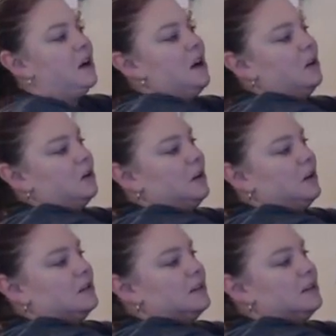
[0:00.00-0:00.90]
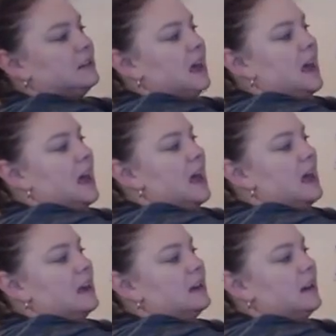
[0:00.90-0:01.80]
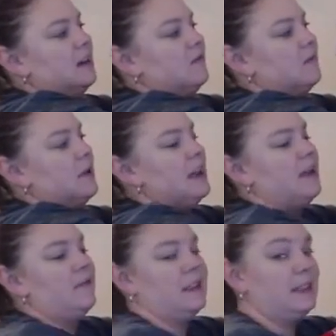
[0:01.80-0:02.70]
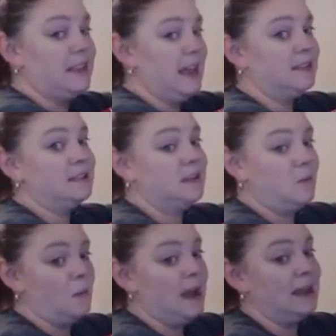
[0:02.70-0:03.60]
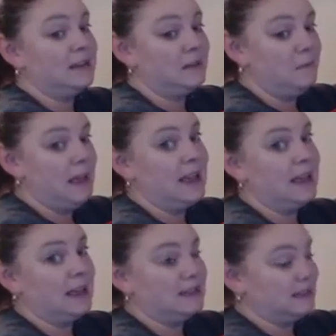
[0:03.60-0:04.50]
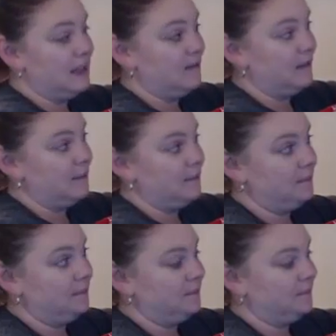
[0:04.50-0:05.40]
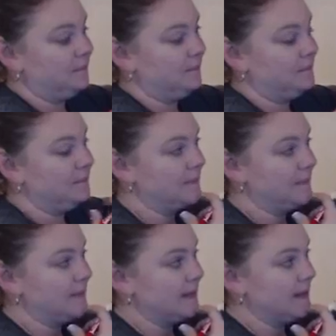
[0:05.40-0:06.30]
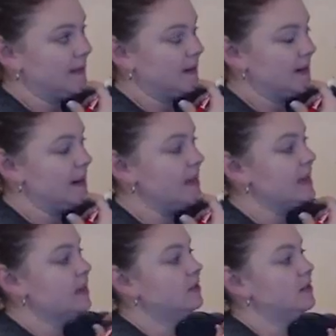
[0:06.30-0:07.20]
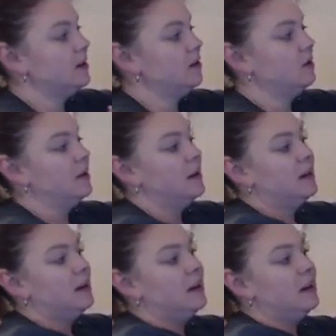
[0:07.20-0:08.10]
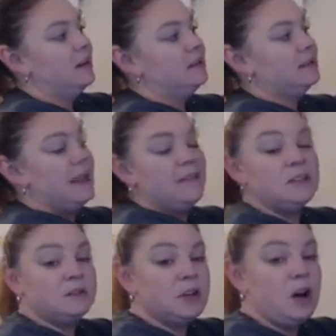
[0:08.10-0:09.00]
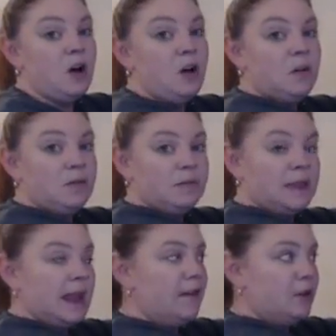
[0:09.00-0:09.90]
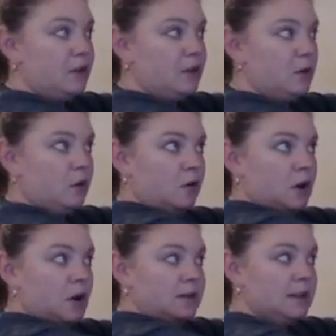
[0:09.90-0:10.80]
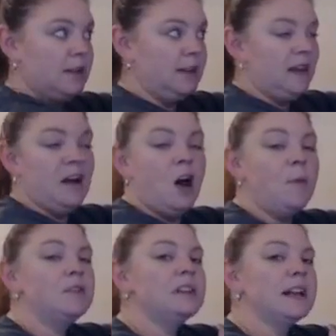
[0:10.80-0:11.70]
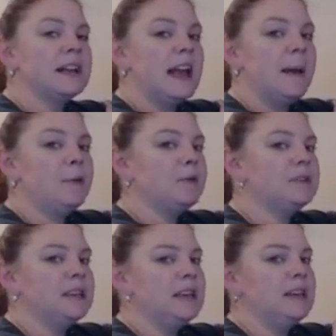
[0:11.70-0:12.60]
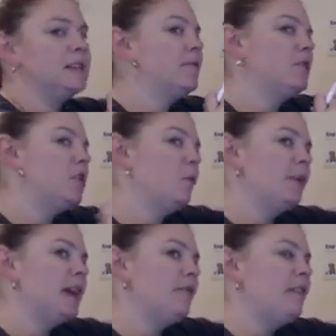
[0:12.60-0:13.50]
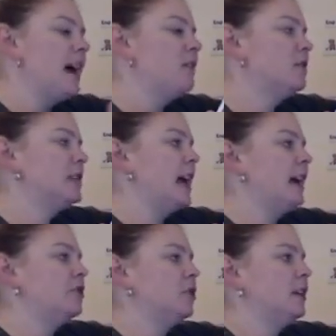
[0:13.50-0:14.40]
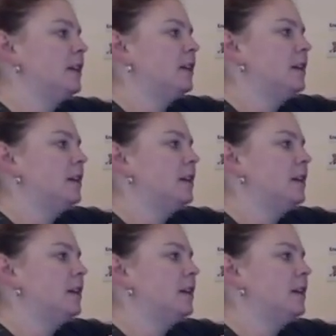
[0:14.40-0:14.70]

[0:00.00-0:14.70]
Across the sky and down from heaven. That's the way to make a 7. All right, so 7s are tall. They have you go across and then down, almost like a capital Z, except for you don't put that final slash on it.